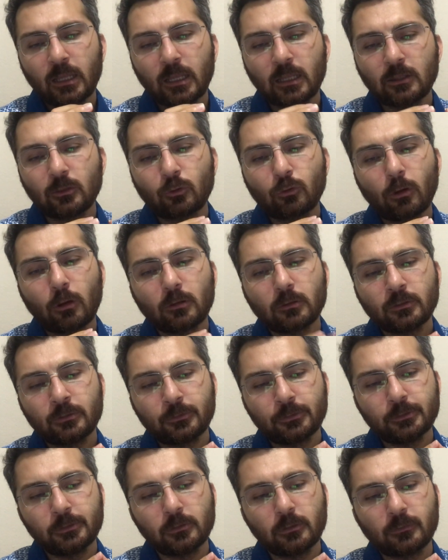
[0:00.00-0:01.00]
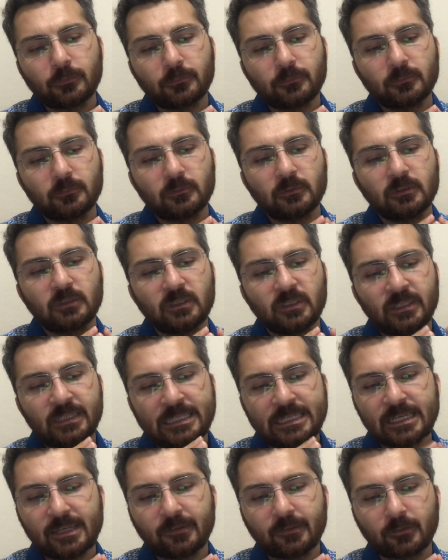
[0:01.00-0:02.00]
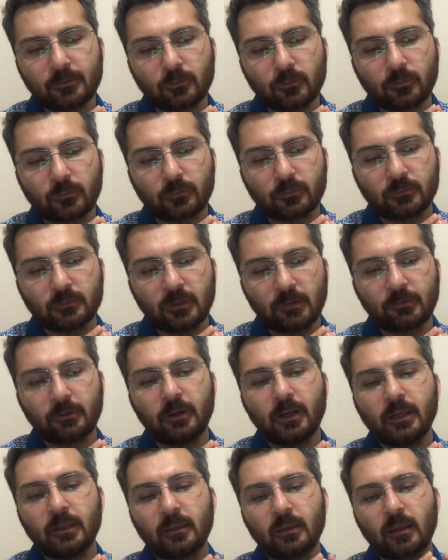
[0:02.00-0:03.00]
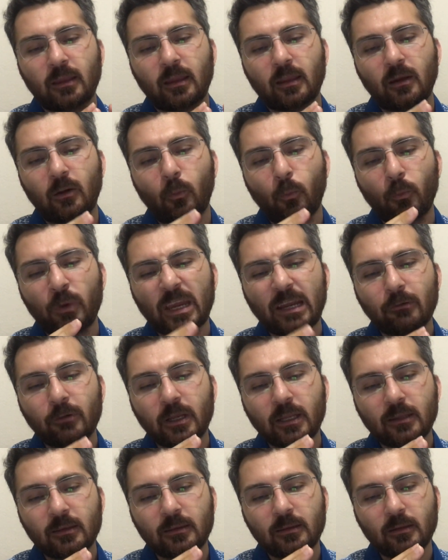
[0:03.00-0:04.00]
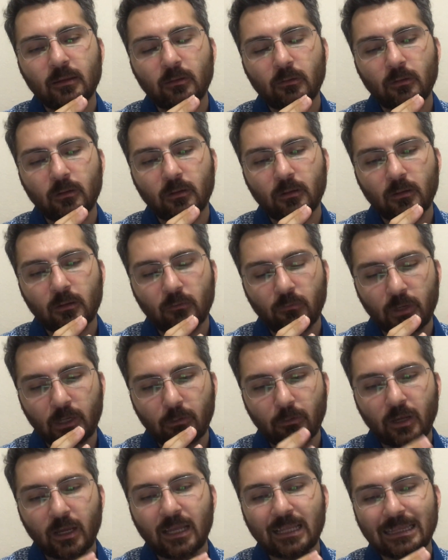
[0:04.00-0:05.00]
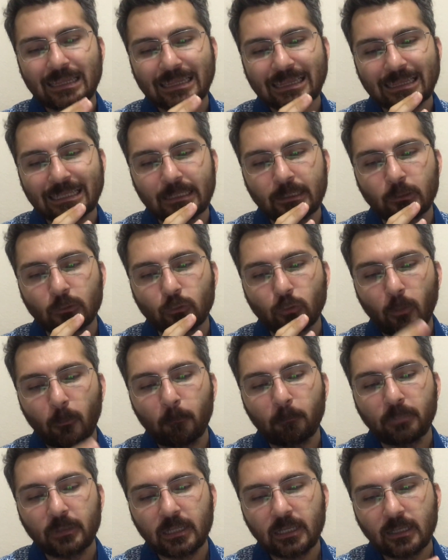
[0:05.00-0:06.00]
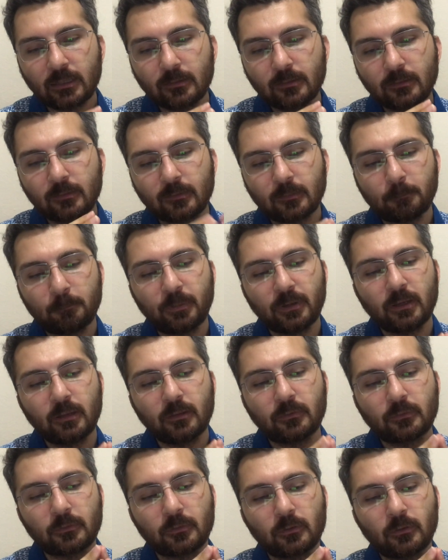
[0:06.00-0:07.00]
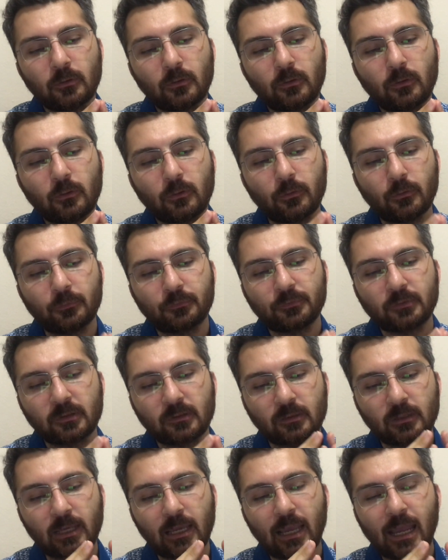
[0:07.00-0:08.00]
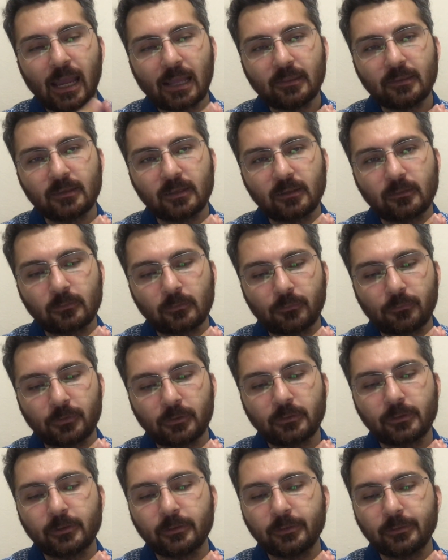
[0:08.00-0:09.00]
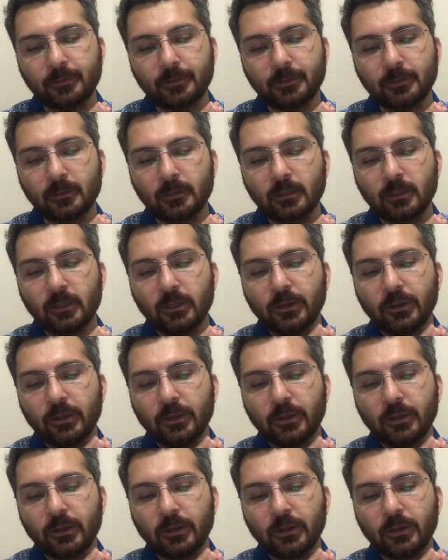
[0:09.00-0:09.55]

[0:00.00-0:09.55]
In the golden rule of Jesus of Nazareth, we read the complete spirit of the ethics of utility: